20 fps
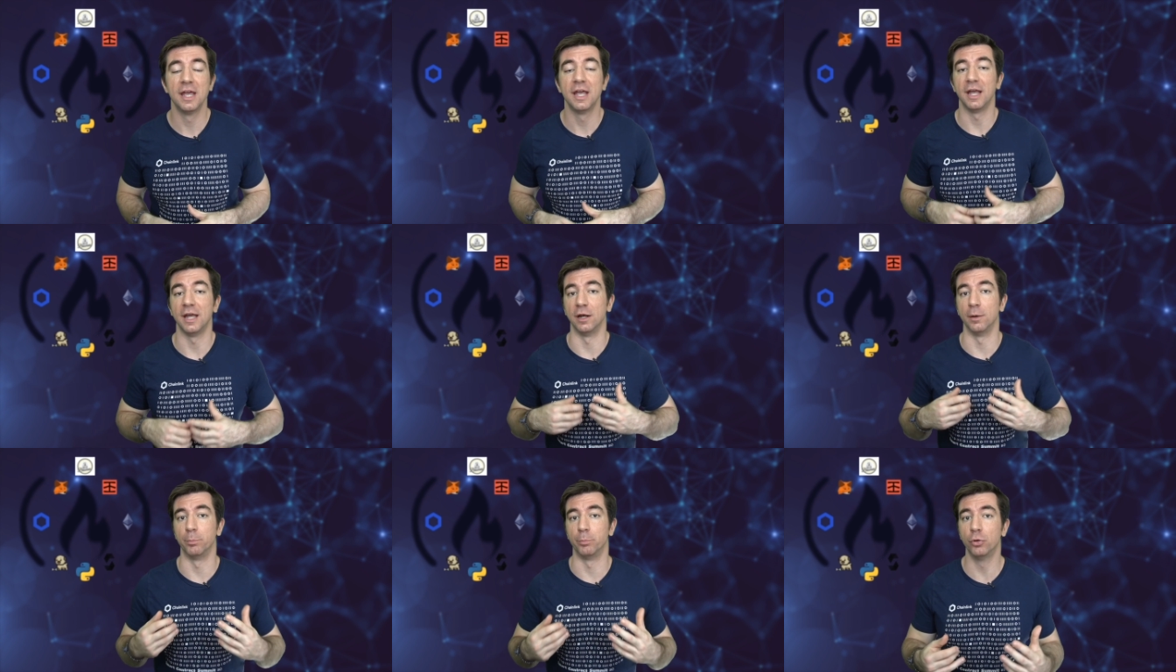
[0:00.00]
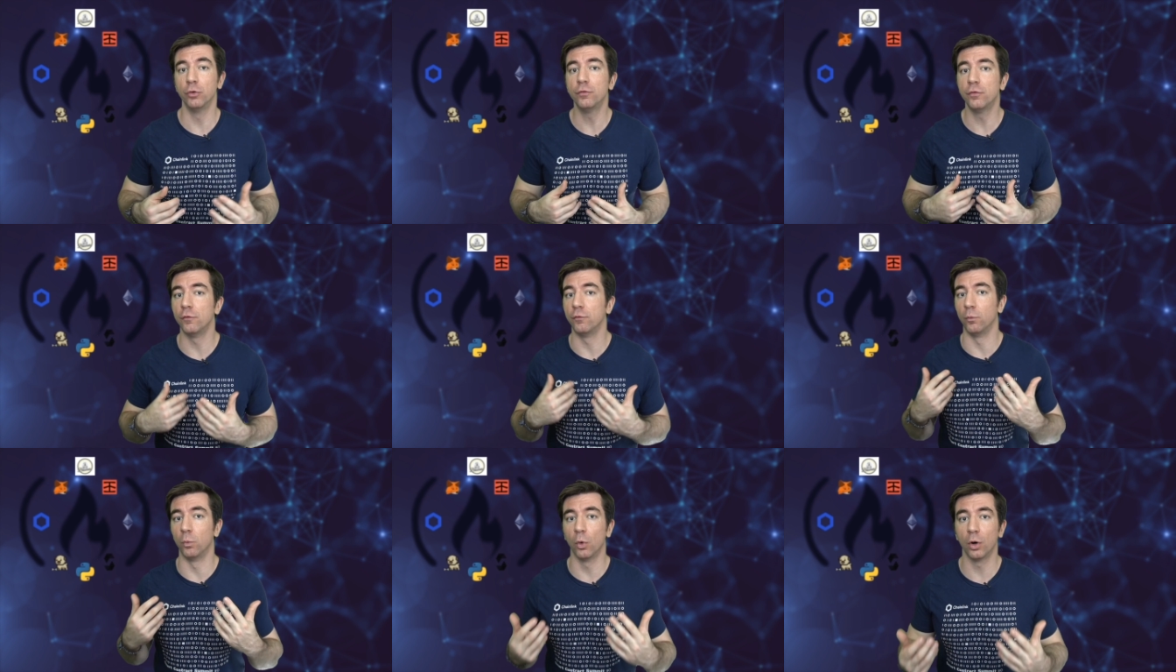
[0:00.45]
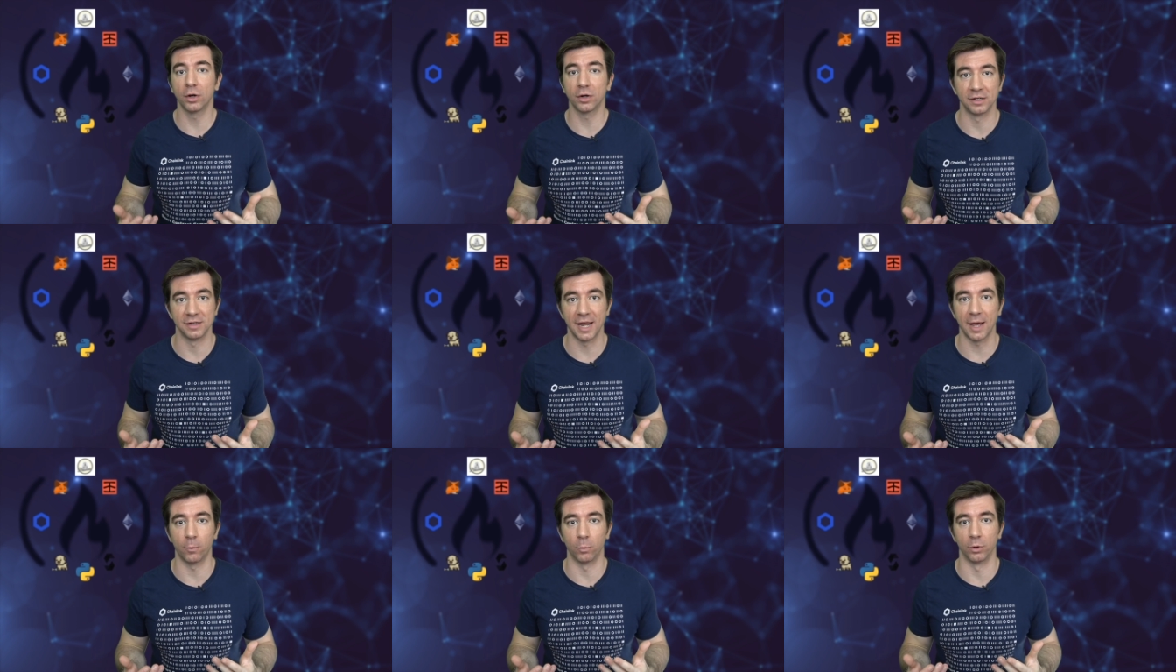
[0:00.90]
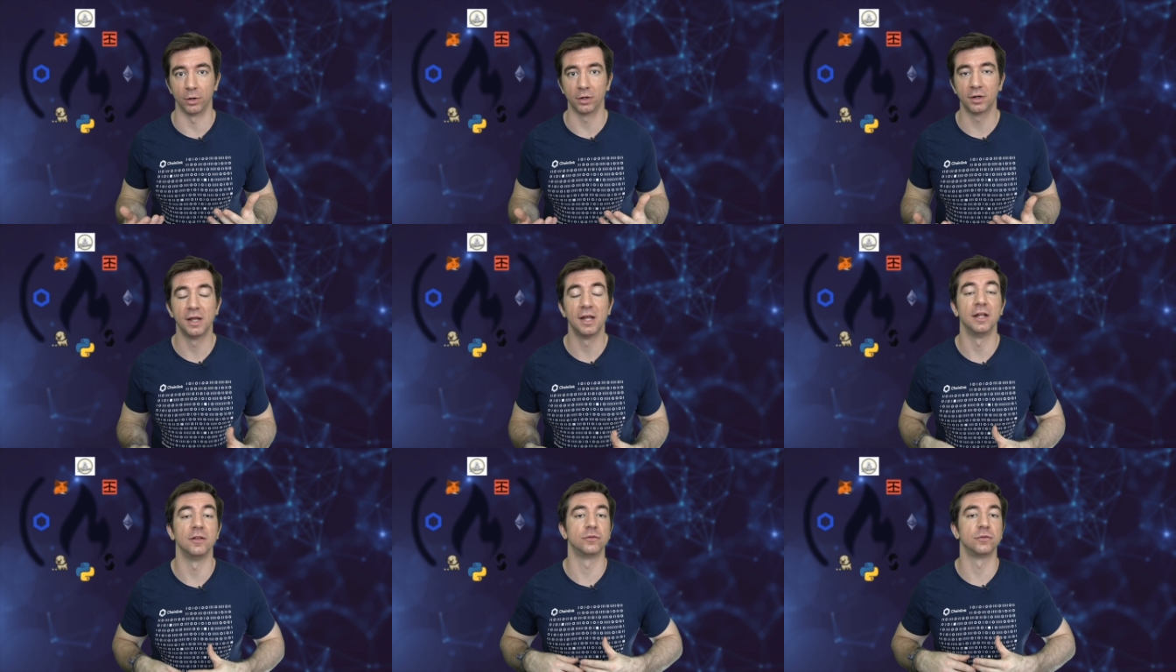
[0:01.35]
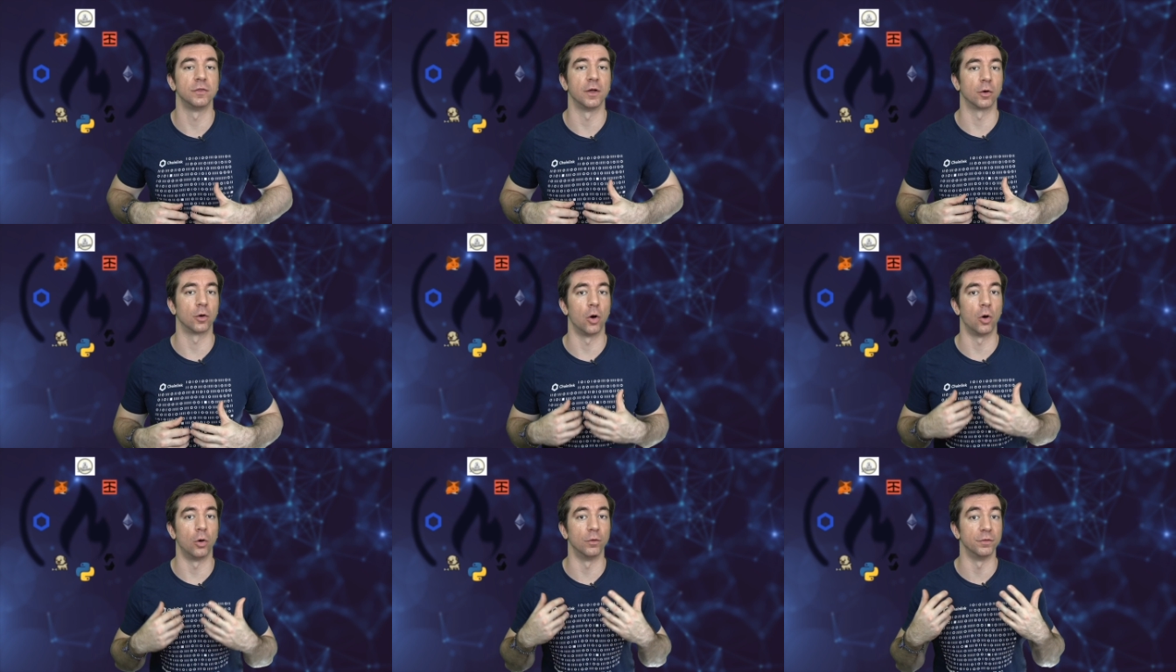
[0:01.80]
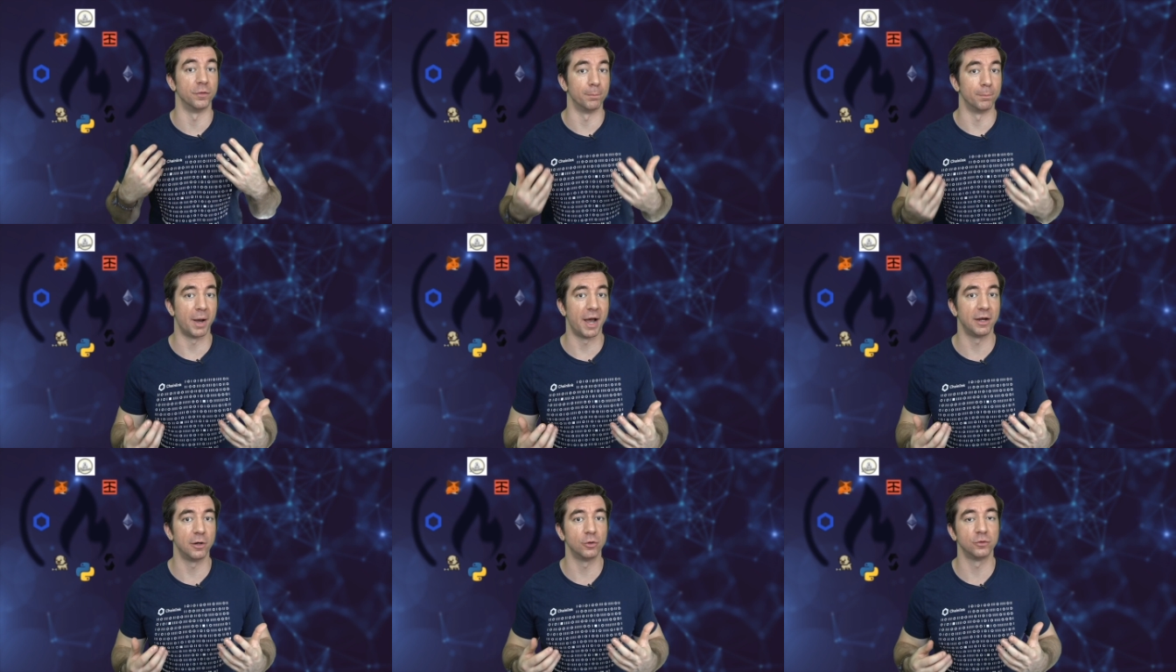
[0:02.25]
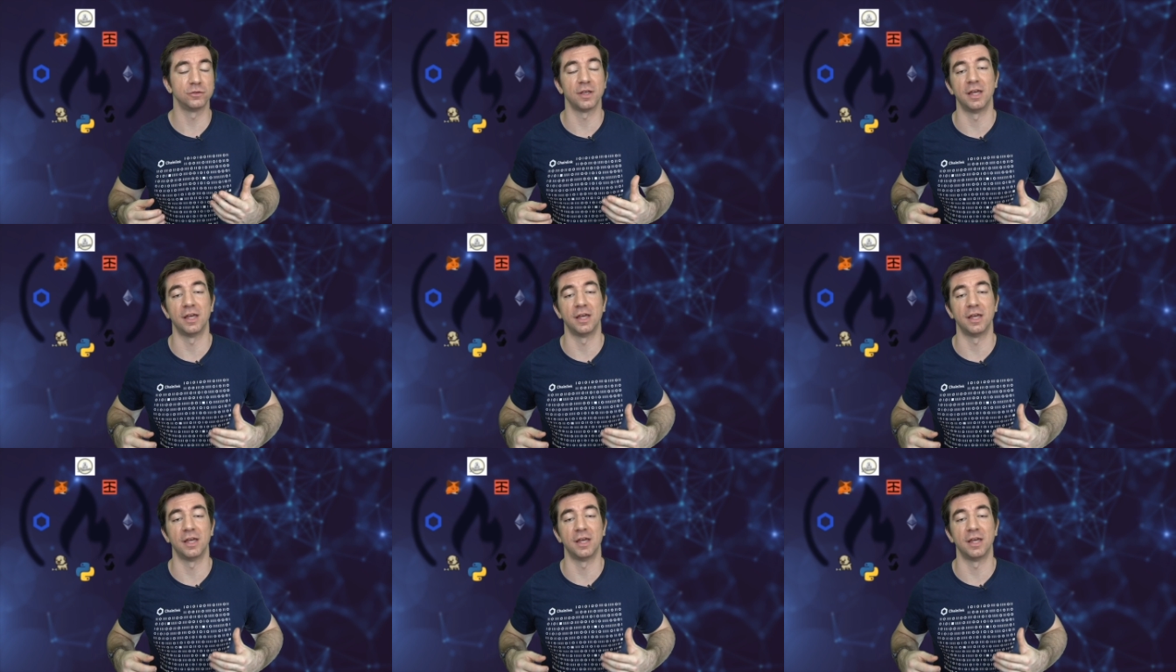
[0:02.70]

In a proof of work network, they're called miners,